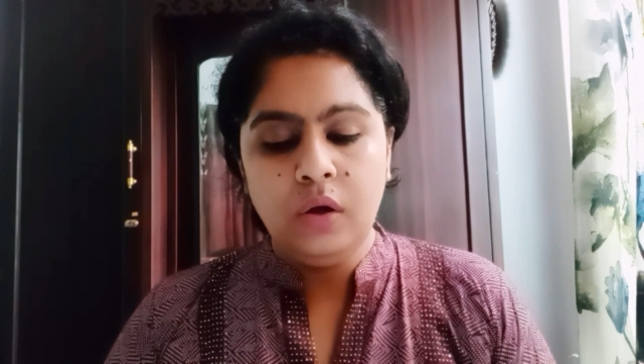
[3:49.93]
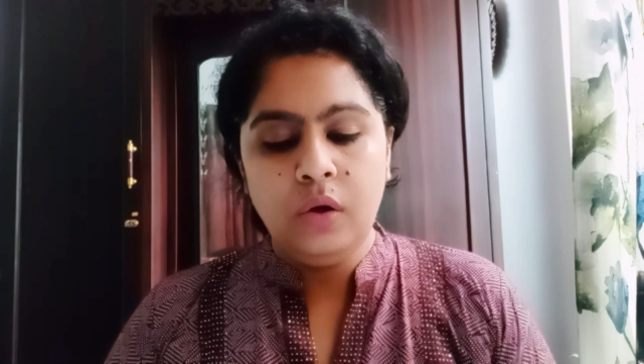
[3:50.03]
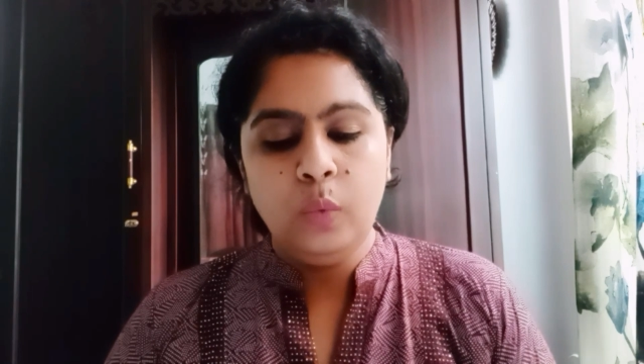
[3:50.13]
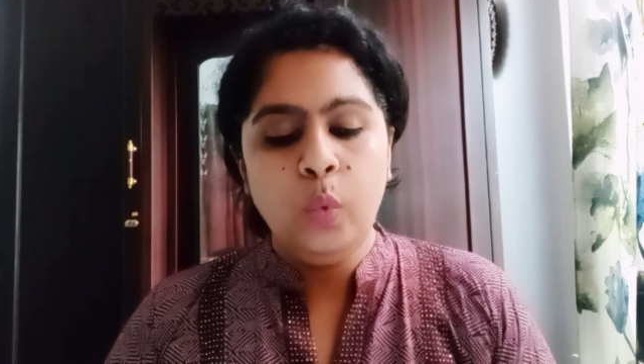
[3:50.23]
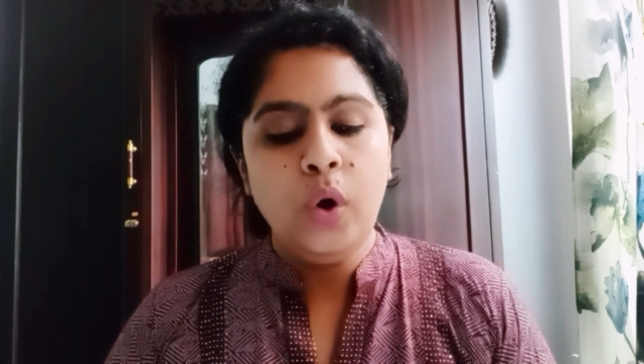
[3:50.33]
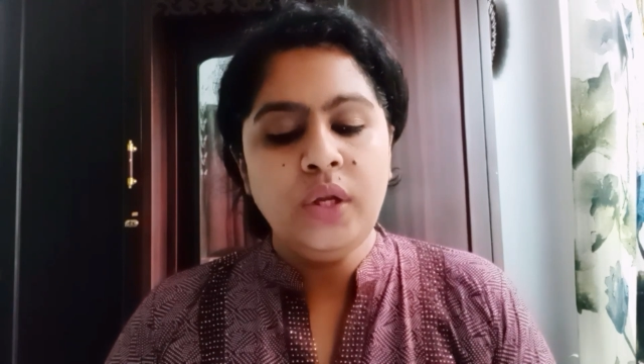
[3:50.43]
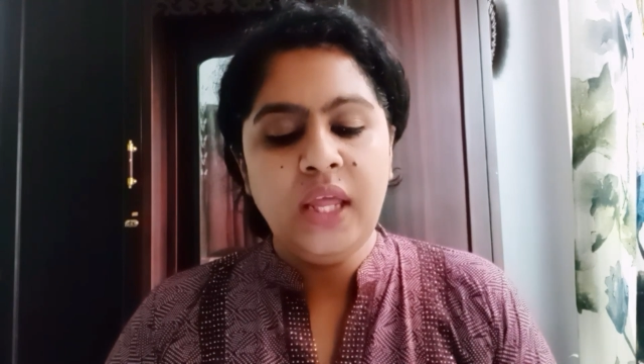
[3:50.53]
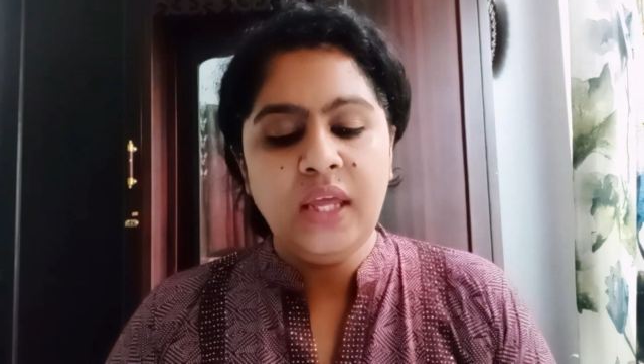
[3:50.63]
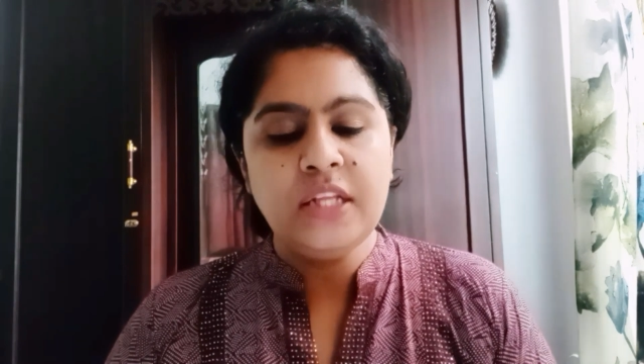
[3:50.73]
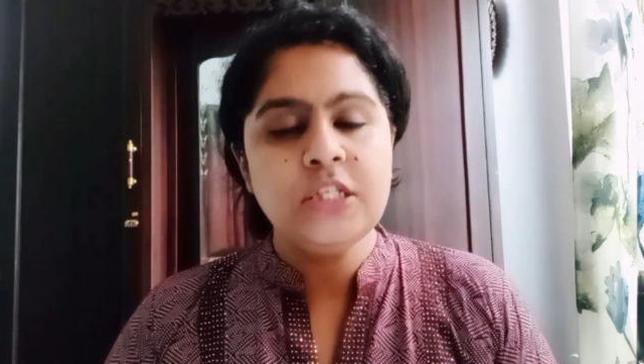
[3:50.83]
what
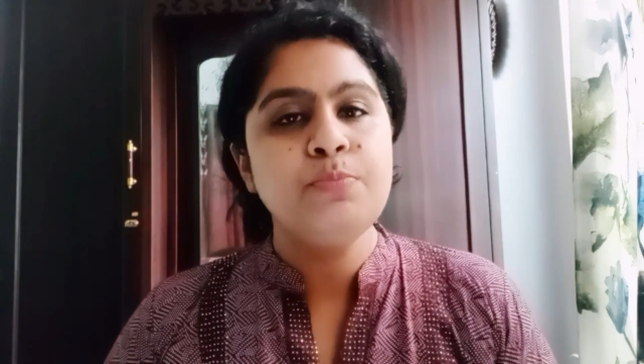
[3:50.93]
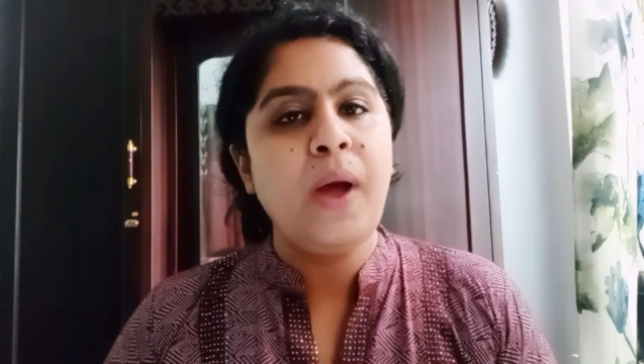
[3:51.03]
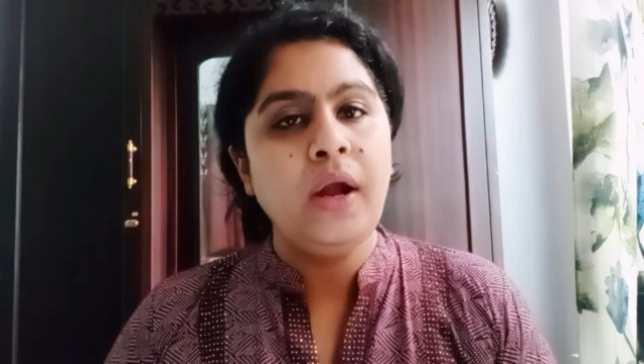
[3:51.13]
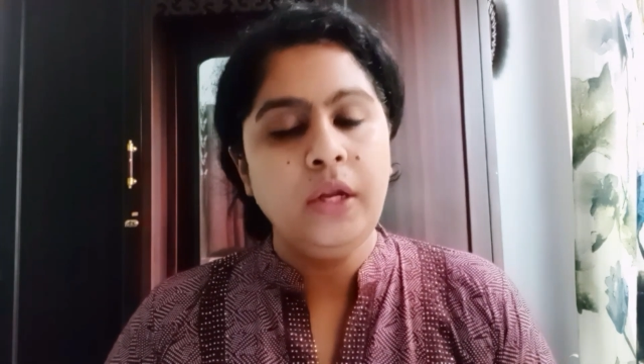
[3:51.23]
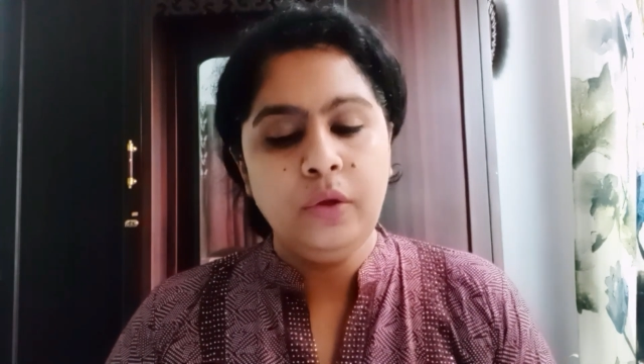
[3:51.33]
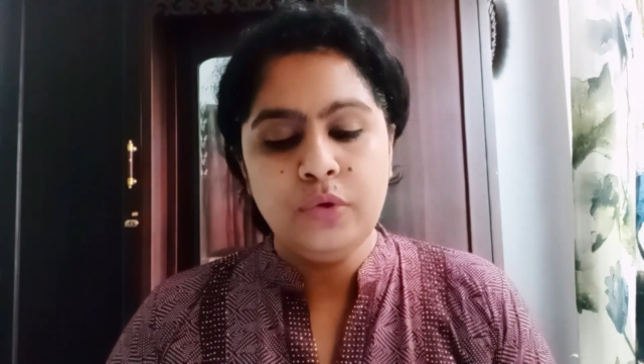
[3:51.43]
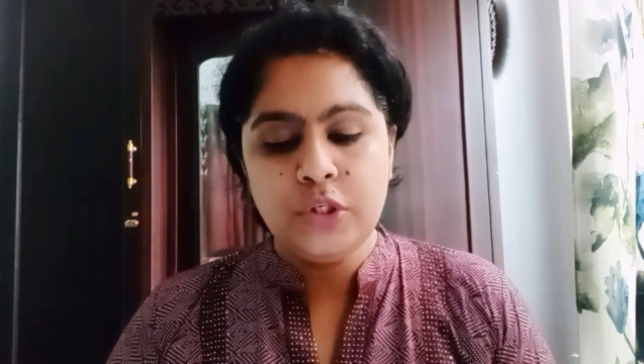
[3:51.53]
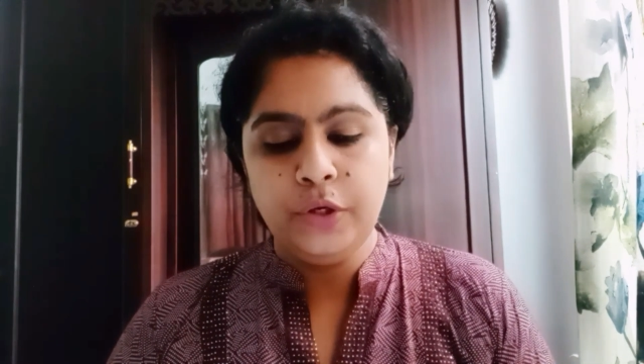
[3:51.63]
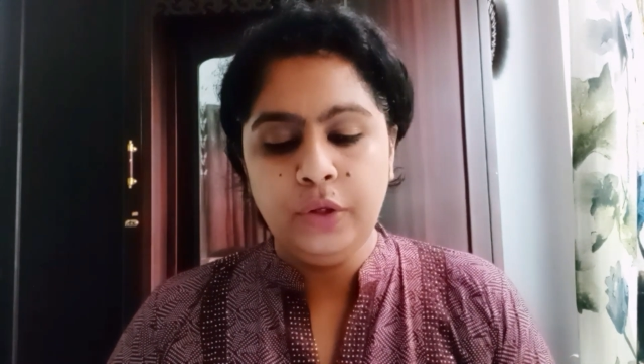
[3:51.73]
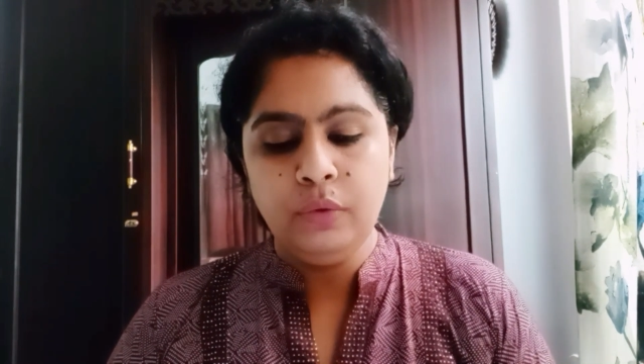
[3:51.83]
they inspired you
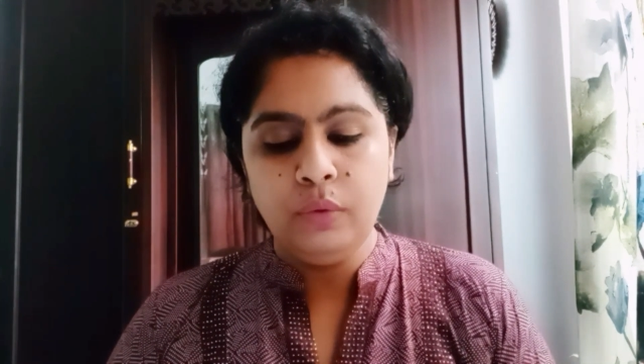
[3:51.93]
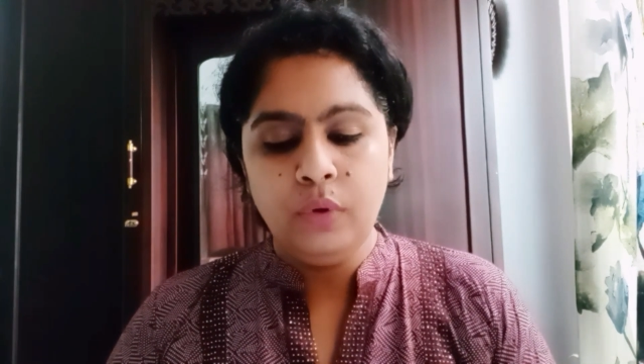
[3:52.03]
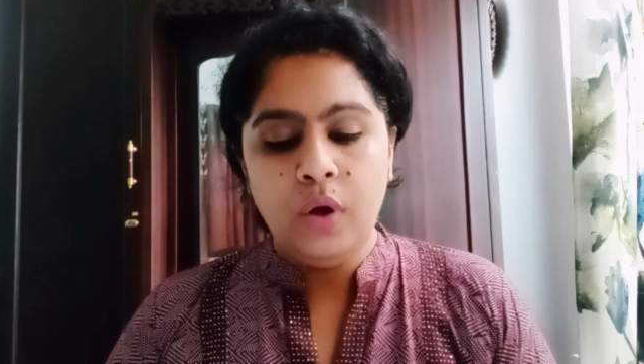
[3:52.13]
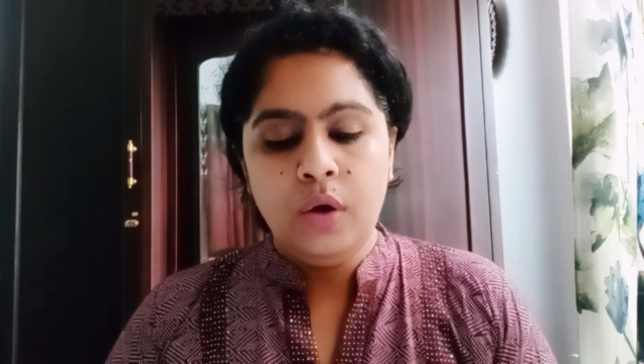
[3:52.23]
to do,